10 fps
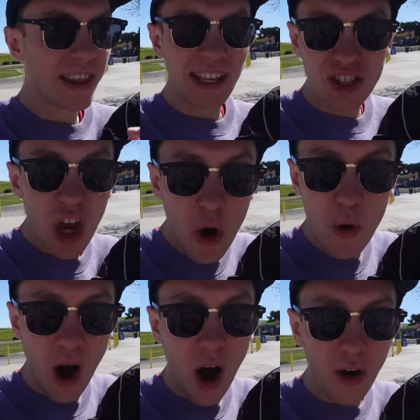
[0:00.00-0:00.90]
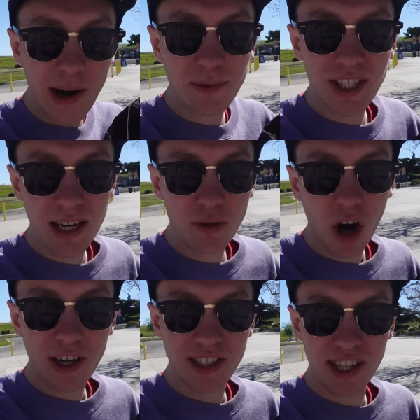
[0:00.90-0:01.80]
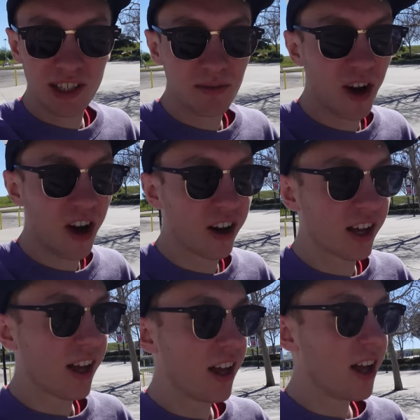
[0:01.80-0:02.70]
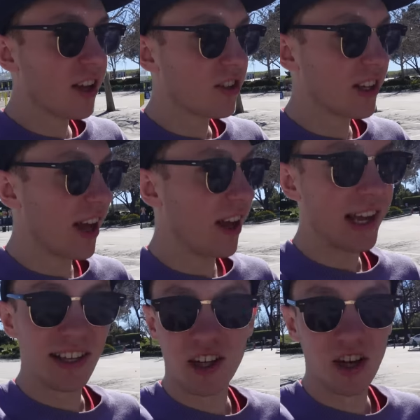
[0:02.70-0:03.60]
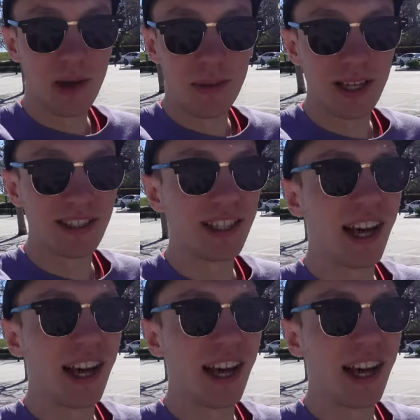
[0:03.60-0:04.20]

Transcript: There's two RMC rides in this park. So yeah, it's going to be a busy